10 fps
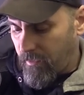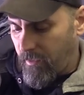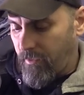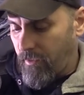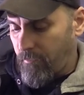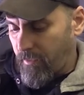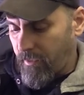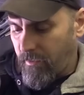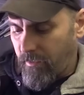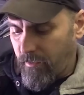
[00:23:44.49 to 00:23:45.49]
DVD
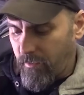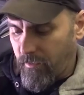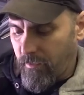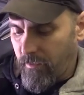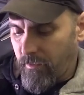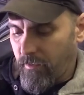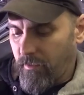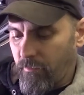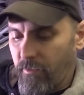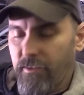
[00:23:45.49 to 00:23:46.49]
player,
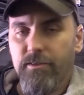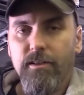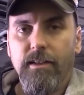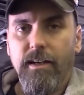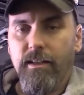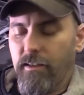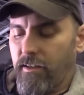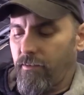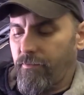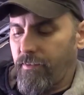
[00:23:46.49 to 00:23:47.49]
reinstall the
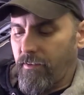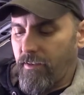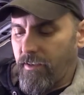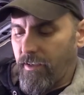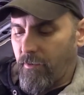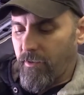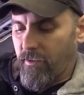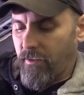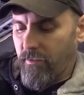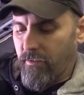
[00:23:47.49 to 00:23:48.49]
headliner, figure out how we're
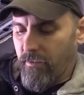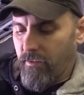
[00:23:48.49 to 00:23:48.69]
gonna